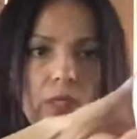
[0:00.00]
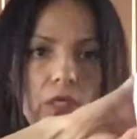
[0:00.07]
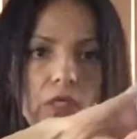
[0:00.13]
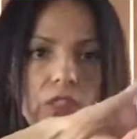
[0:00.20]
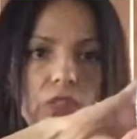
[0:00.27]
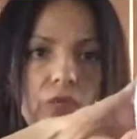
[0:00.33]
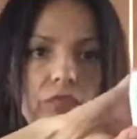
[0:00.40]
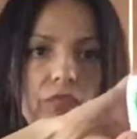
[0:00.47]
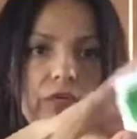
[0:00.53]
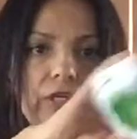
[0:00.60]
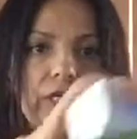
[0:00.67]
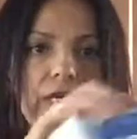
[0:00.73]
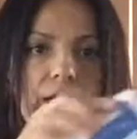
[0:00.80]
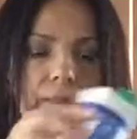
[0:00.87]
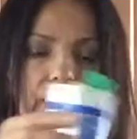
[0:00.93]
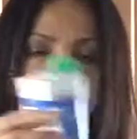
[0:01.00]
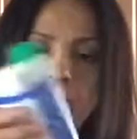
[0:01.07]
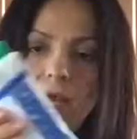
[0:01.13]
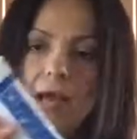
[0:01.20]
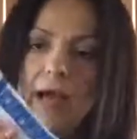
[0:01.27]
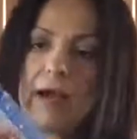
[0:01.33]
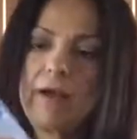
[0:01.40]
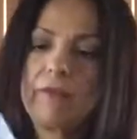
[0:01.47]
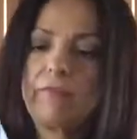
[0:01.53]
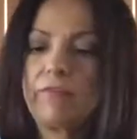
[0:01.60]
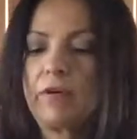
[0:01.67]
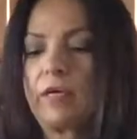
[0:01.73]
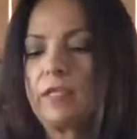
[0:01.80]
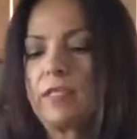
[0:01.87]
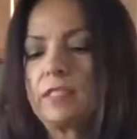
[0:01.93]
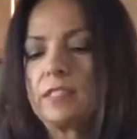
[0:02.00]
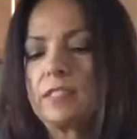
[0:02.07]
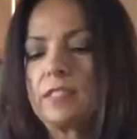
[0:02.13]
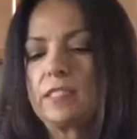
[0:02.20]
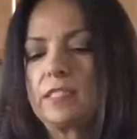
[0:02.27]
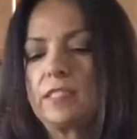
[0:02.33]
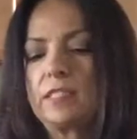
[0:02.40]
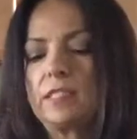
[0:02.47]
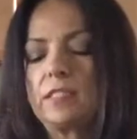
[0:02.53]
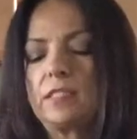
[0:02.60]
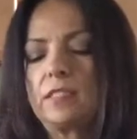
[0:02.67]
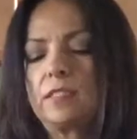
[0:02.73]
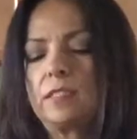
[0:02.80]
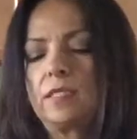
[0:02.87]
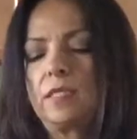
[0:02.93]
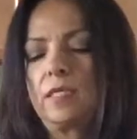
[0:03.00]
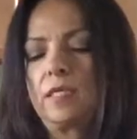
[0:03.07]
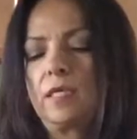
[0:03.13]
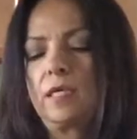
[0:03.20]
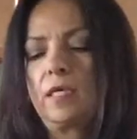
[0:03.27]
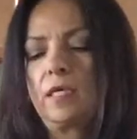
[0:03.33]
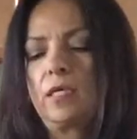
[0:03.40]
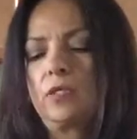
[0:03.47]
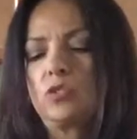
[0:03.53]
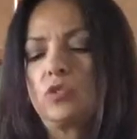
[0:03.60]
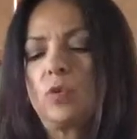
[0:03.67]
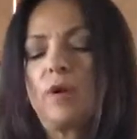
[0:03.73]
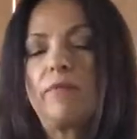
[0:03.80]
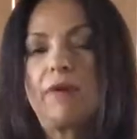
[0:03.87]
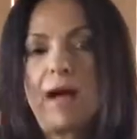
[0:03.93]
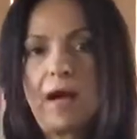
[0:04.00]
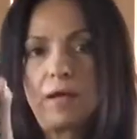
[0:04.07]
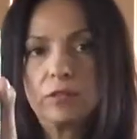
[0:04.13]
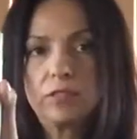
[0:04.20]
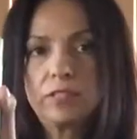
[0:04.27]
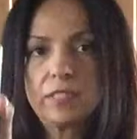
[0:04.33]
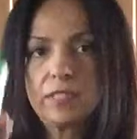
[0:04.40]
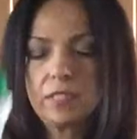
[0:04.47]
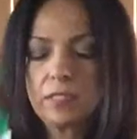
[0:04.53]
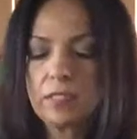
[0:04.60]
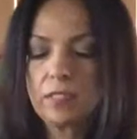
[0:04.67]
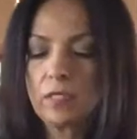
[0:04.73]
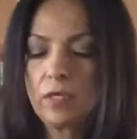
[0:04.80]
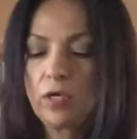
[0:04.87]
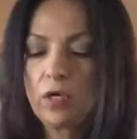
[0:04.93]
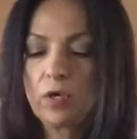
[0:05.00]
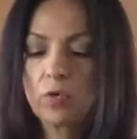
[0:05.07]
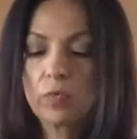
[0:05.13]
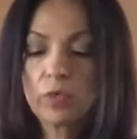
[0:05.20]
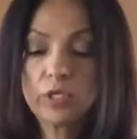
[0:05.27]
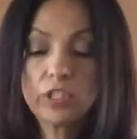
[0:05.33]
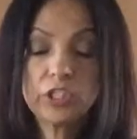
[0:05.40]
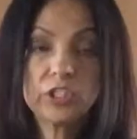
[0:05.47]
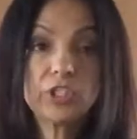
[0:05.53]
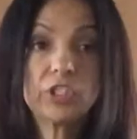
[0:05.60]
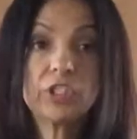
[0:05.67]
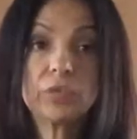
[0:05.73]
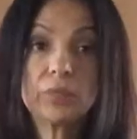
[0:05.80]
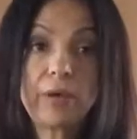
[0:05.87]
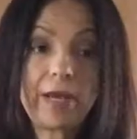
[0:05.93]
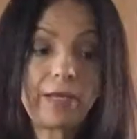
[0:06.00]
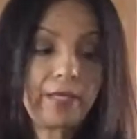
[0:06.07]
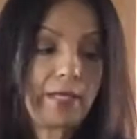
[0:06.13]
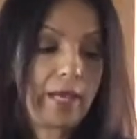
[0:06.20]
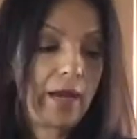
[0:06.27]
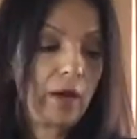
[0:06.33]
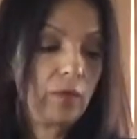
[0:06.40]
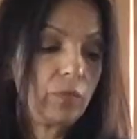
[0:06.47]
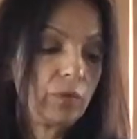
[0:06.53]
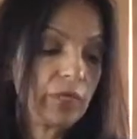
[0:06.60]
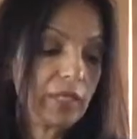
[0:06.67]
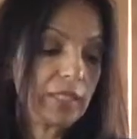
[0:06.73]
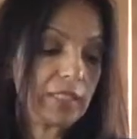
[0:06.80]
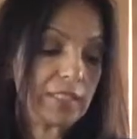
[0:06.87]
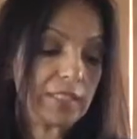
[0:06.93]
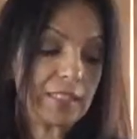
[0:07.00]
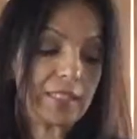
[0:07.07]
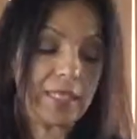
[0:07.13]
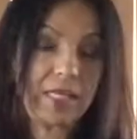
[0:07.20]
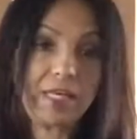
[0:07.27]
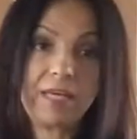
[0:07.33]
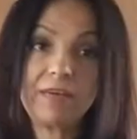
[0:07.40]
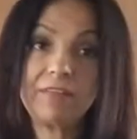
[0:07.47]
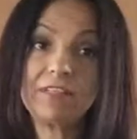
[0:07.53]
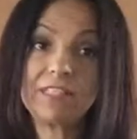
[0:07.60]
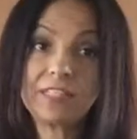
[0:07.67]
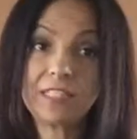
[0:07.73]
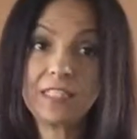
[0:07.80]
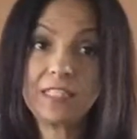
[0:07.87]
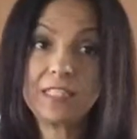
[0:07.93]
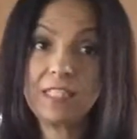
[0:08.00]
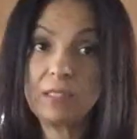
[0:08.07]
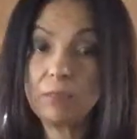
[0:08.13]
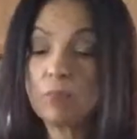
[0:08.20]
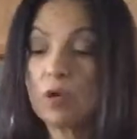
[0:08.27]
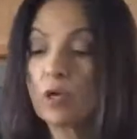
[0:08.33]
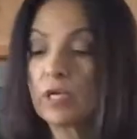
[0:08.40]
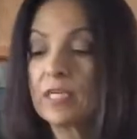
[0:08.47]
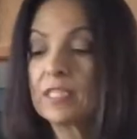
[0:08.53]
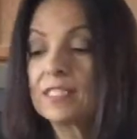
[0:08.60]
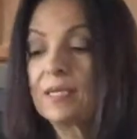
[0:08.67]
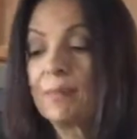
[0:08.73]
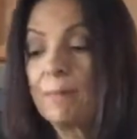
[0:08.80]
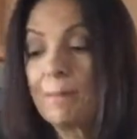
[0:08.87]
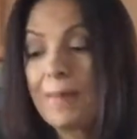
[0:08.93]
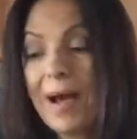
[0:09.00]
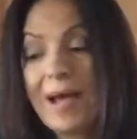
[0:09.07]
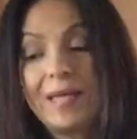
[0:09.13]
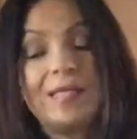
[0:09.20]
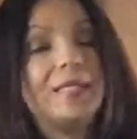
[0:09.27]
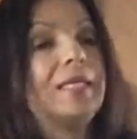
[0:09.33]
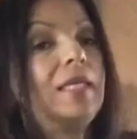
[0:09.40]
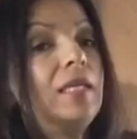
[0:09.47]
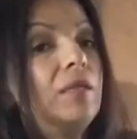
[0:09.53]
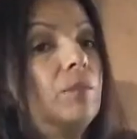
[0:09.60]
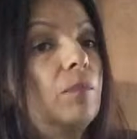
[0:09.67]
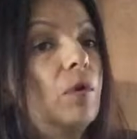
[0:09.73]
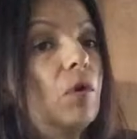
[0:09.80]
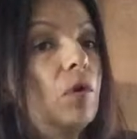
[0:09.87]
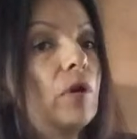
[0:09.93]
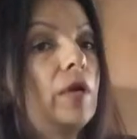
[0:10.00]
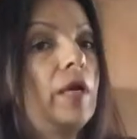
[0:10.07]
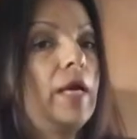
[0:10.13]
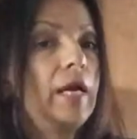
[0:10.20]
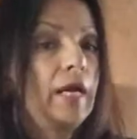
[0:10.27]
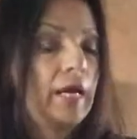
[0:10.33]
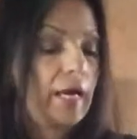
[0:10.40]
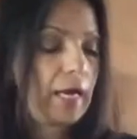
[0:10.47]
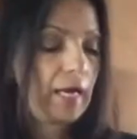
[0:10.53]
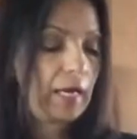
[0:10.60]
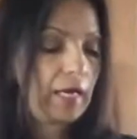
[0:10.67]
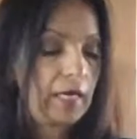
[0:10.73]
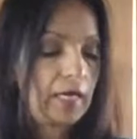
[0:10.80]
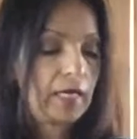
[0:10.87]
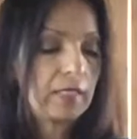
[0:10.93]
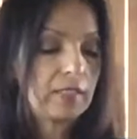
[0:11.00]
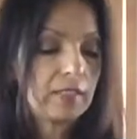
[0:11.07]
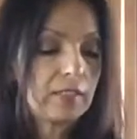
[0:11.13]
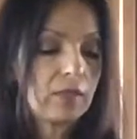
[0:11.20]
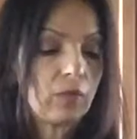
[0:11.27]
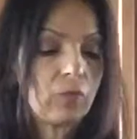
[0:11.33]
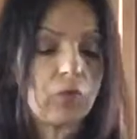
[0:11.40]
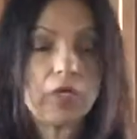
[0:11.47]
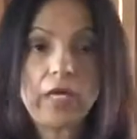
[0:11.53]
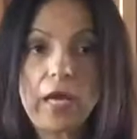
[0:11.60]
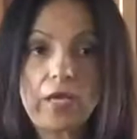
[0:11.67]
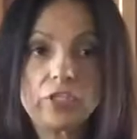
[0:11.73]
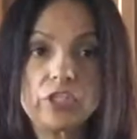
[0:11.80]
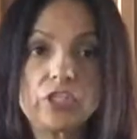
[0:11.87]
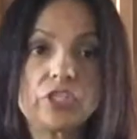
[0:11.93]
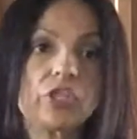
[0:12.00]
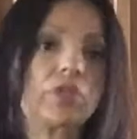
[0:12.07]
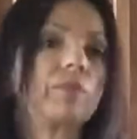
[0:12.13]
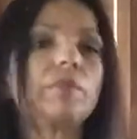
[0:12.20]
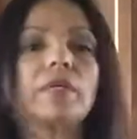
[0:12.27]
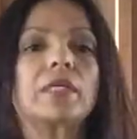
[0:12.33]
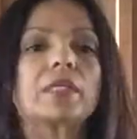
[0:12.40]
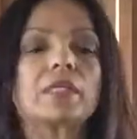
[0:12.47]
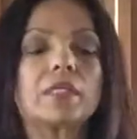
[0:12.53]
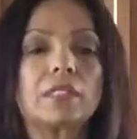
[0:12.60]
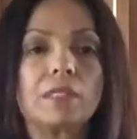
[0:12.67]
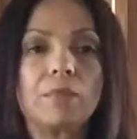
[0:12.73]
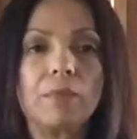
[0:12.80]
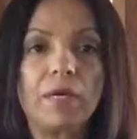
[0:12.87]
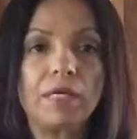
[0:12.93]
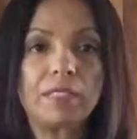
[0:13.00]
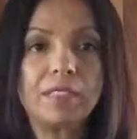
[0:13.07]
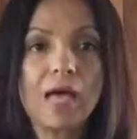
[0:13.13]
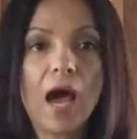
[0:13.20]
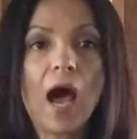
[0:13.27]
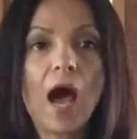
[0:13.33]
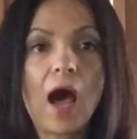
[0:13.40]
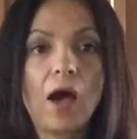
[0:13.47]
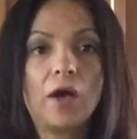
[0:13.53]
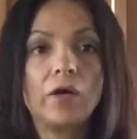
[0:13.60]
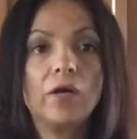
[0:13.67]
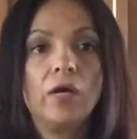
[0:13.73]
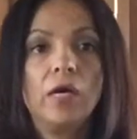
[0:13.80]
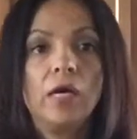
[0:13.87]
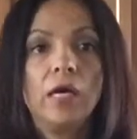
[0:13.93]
So for a cup and a half, this is 12 ounces. Works good right now. We're gonna see if it's gonna need more, because it might need more, and we're not sure because it depends how